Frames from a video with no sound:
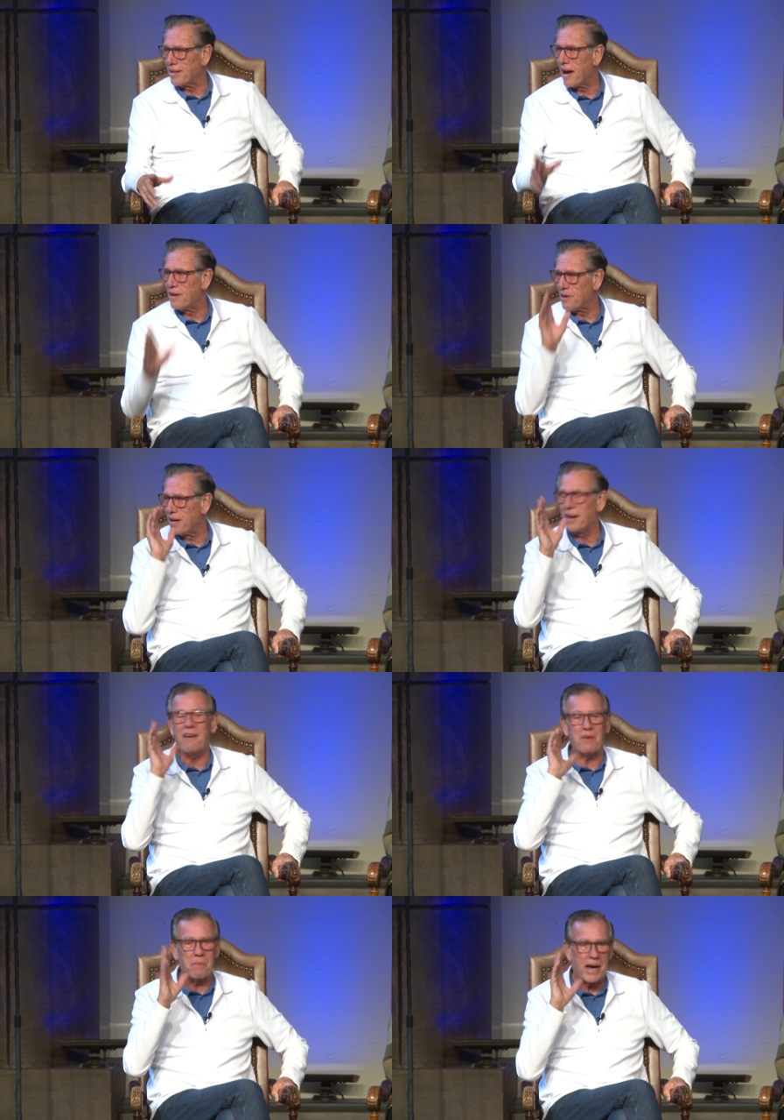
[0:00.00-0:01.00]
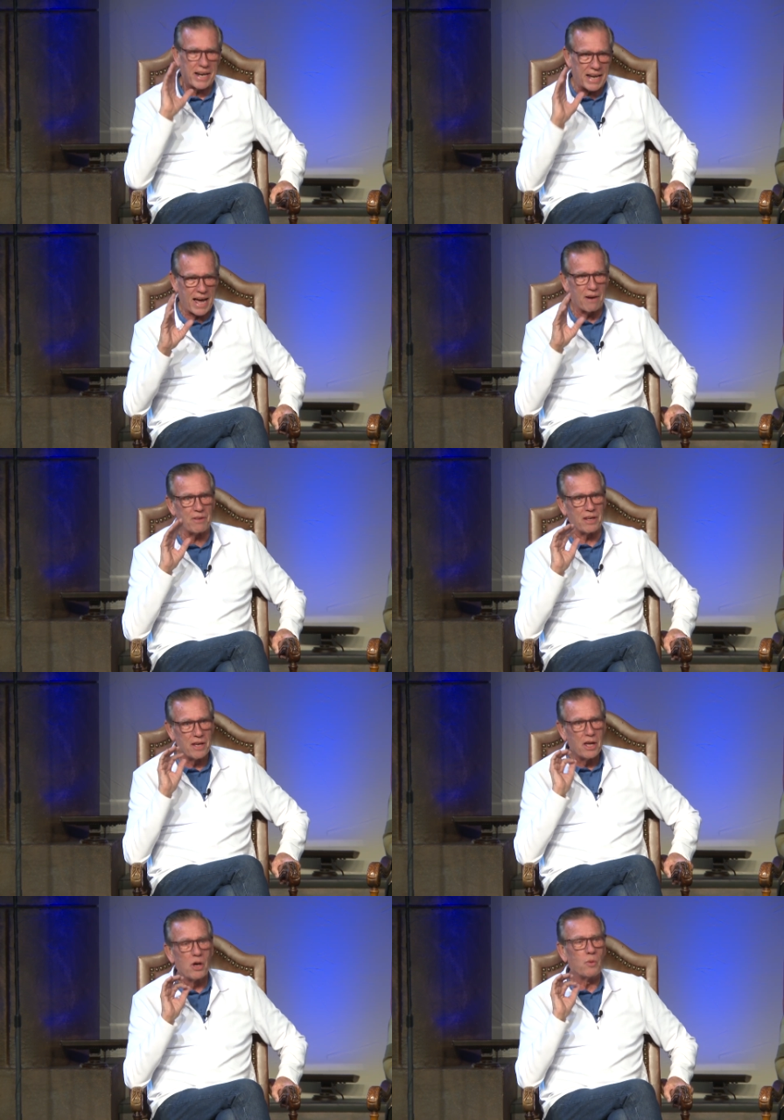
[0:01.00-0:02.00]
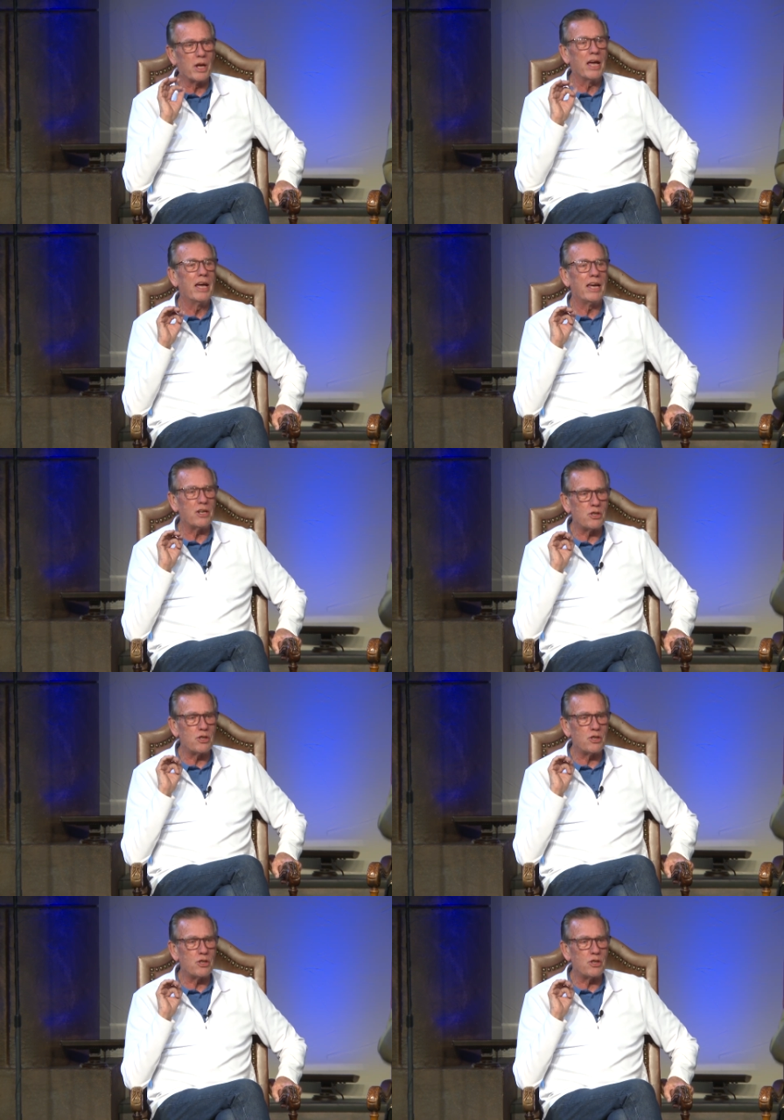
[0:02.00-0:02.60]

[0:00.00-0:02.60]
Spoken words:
God, you hear everybody now that he